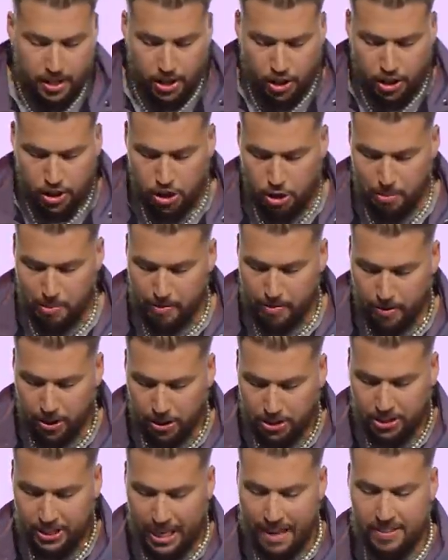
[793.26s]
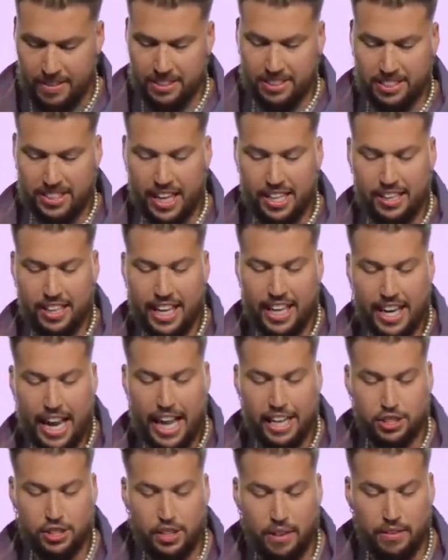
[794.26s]
Human, verse seven, suddenly an
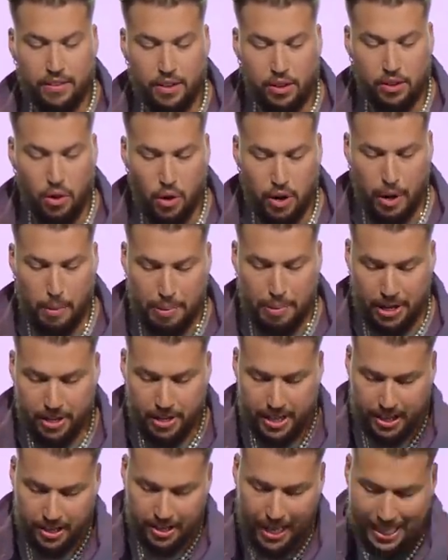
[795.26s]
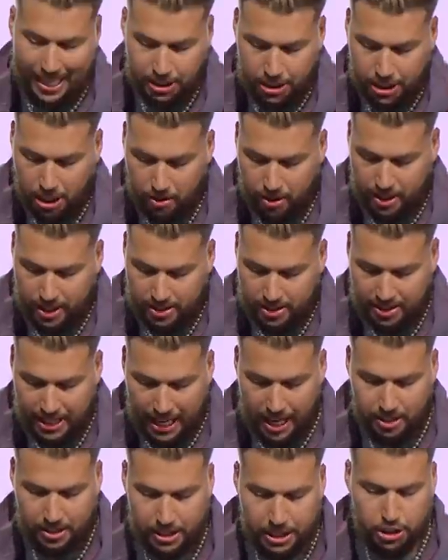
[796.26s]
angel of the Lord appeared and a light shone in the
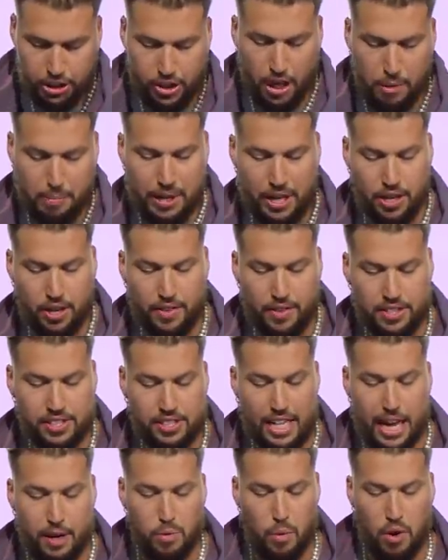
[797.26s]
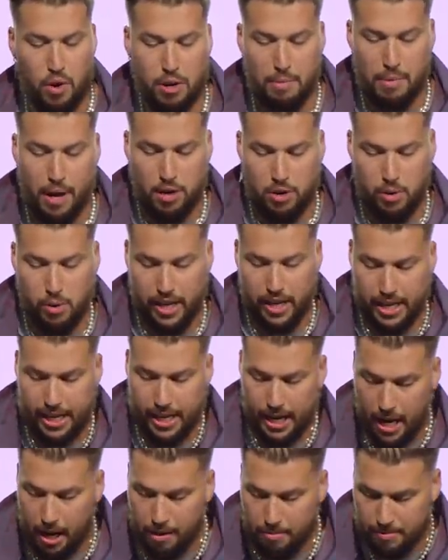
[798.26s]
cell and he struck Peter on the side, woke him up, quick,
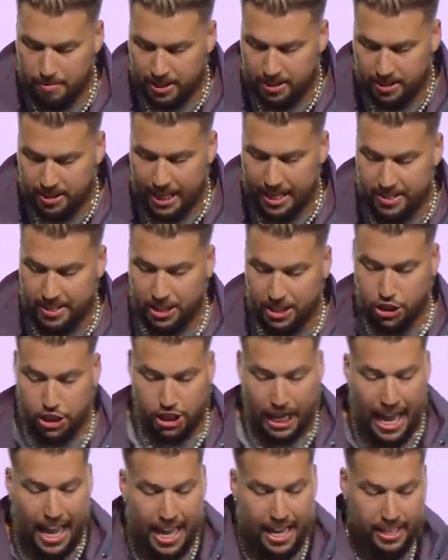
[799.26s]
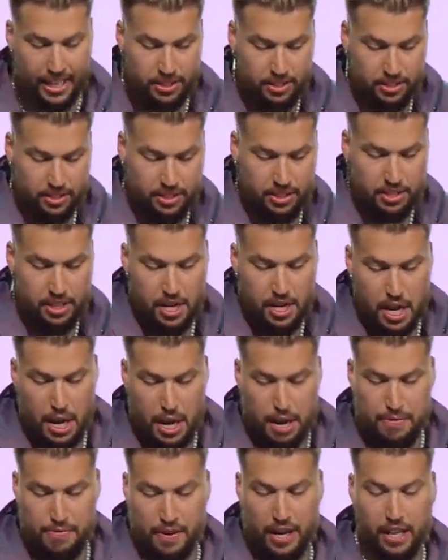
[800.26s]
get up. And he said, the chains
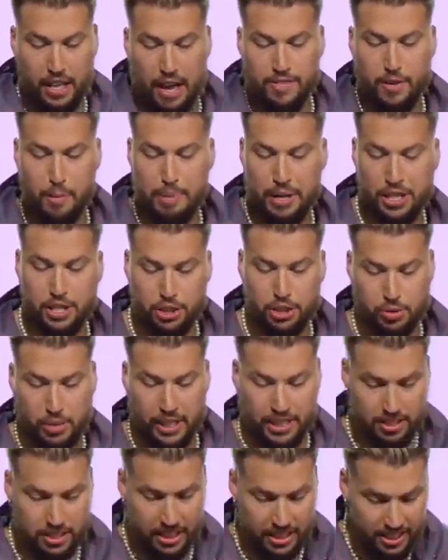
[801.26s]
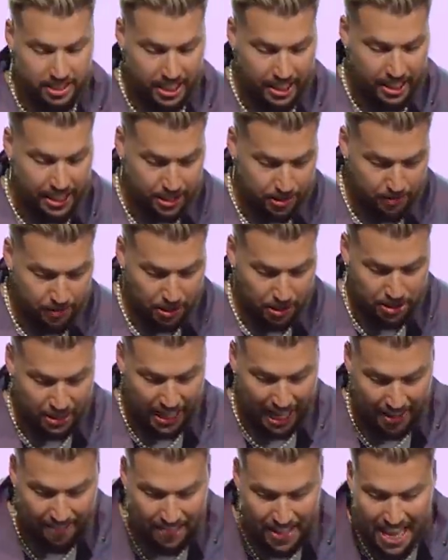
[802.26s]
fell off of Peter's wrist. Listen to this, verse
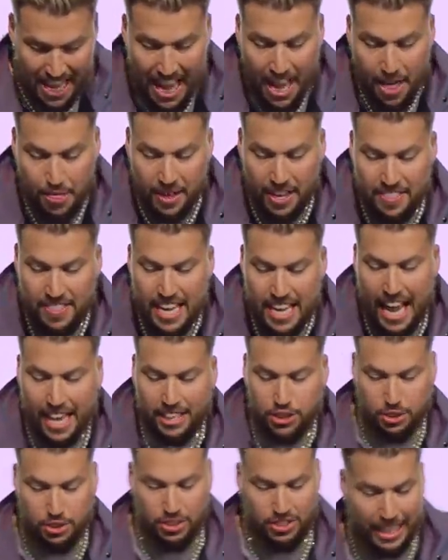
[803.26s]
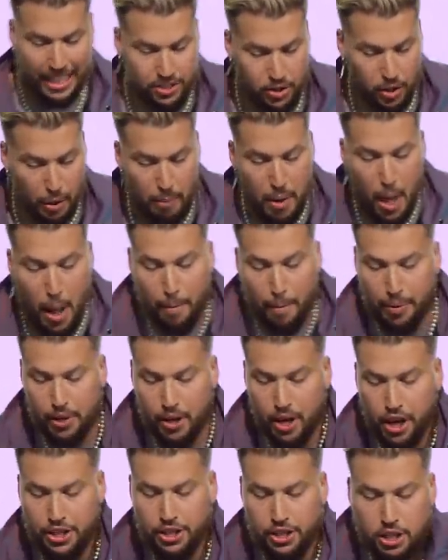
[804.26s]
eight. Then the angel said to him,
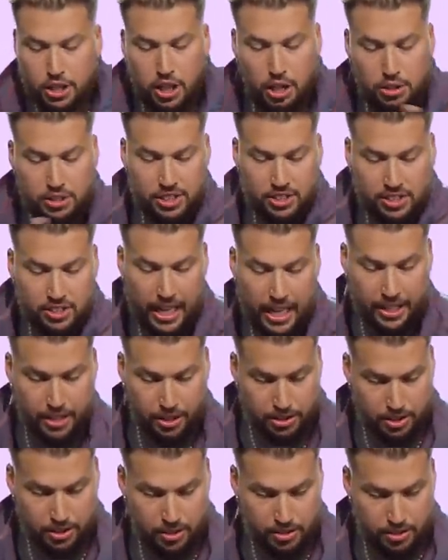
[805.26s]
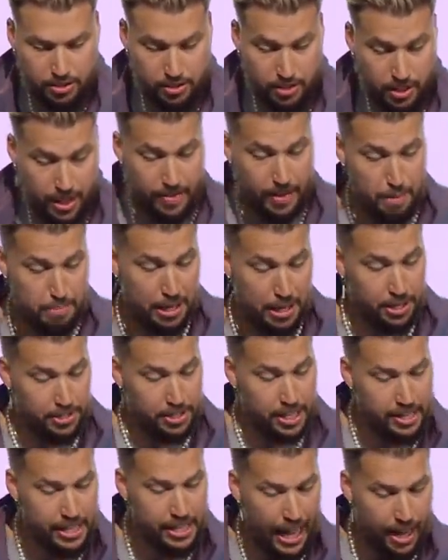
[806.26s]
put on your clothes and sandals. And then Peter
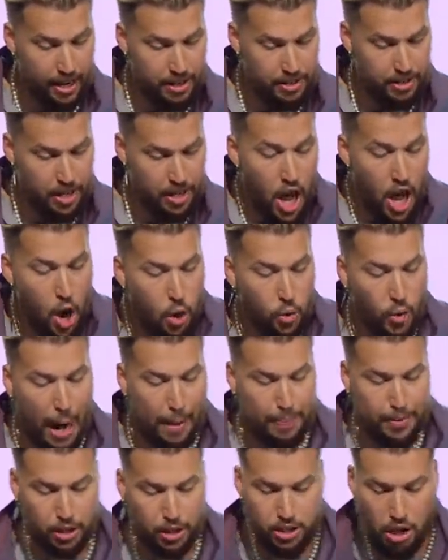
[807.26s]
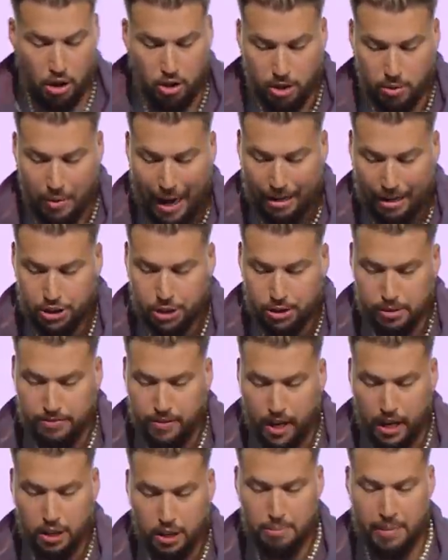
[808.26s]
did that. Wrap your cloak around you and
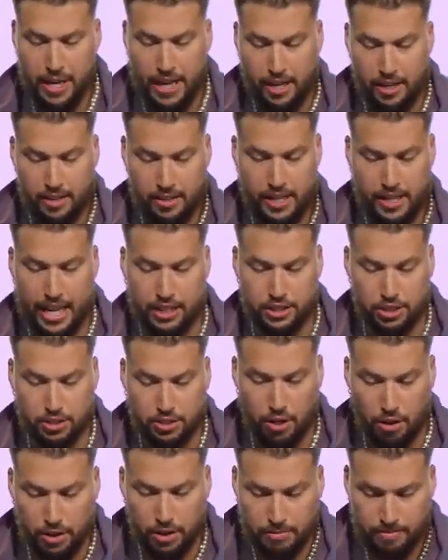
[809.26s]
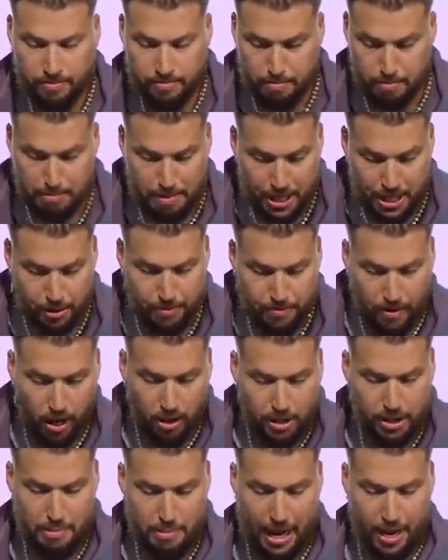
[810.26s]
follow me, the angel told him. And Peter
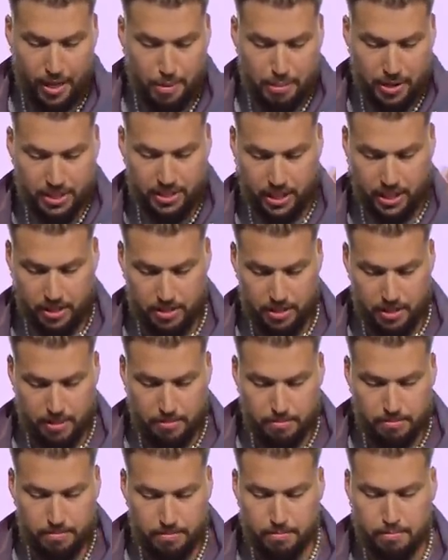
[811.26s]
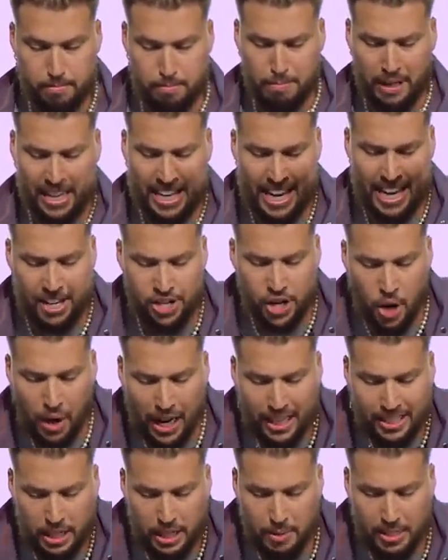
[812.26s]
followed him out of the prison. But he had no
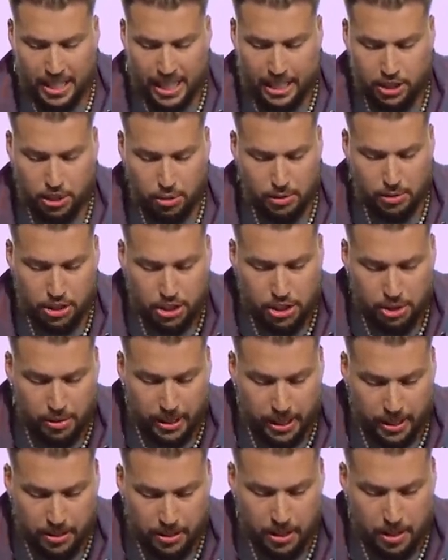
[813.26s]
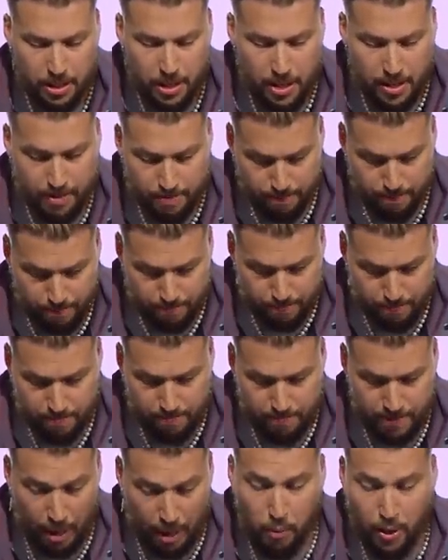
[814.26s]
idea what the angel was doing,
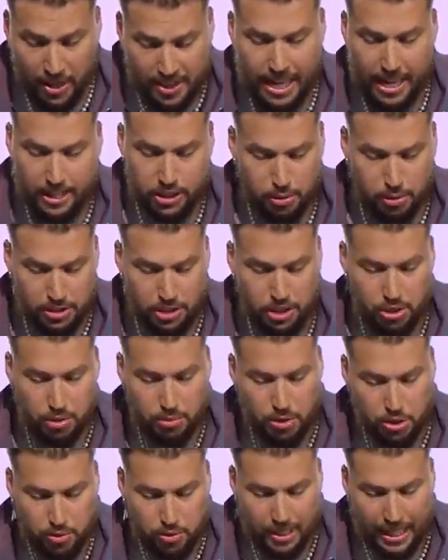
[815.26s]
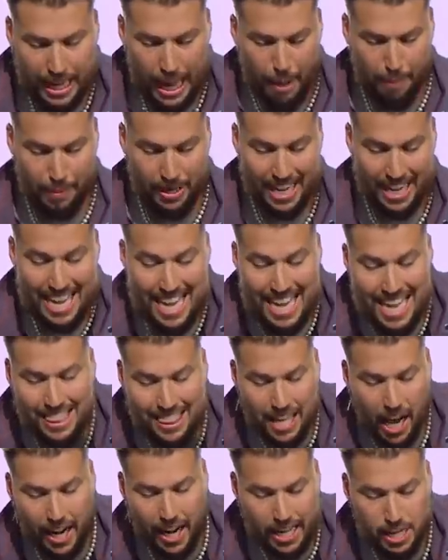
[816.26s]
that what the angel was doing was really happening. He
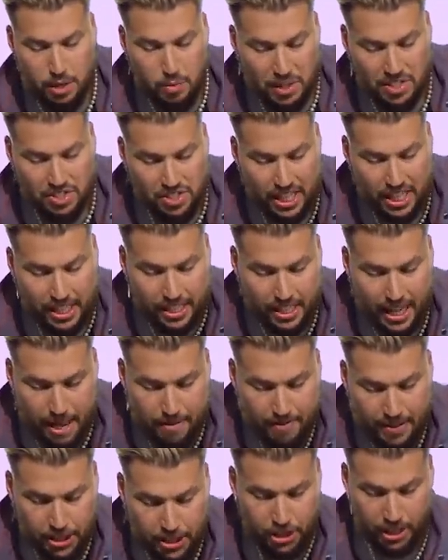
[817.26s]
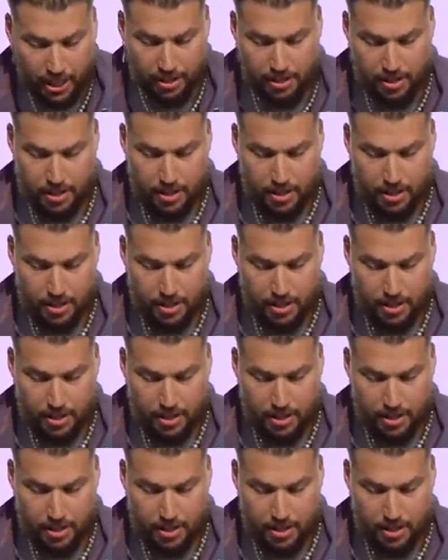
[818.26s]
thought he was seeing a vision.